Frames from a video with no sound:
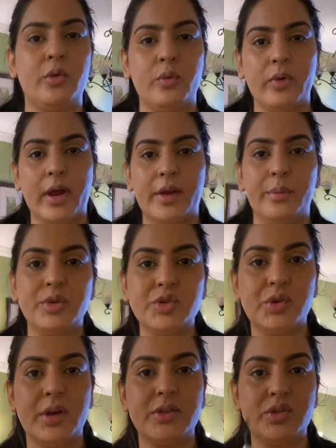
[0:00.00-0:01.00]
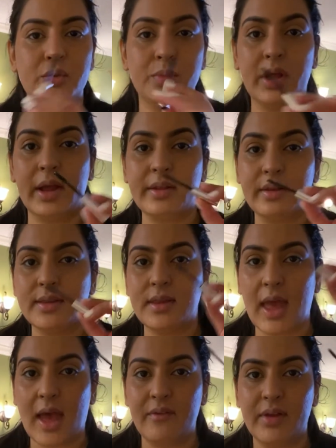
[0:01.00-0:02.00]
recommend you guys to apply this
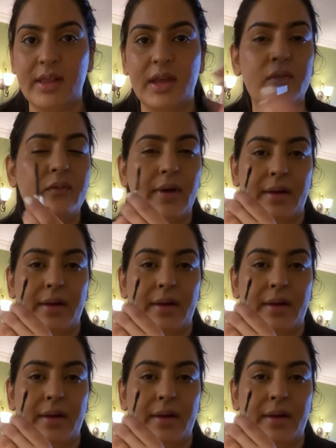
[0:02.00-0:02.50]
heavily, very